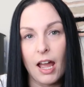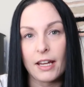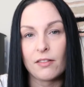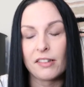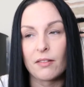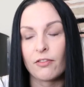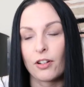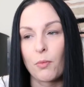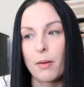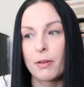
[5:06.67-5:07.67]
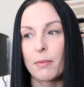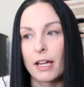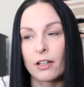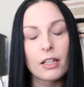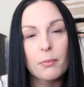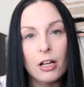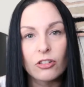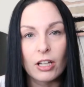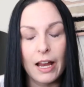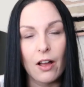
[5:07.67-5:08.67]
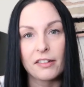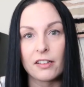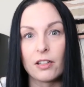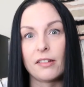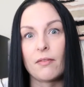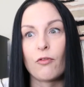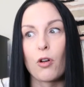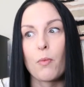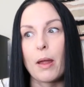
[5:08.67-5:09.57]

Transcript: I use them for wiping my acrylic brush and I also use them for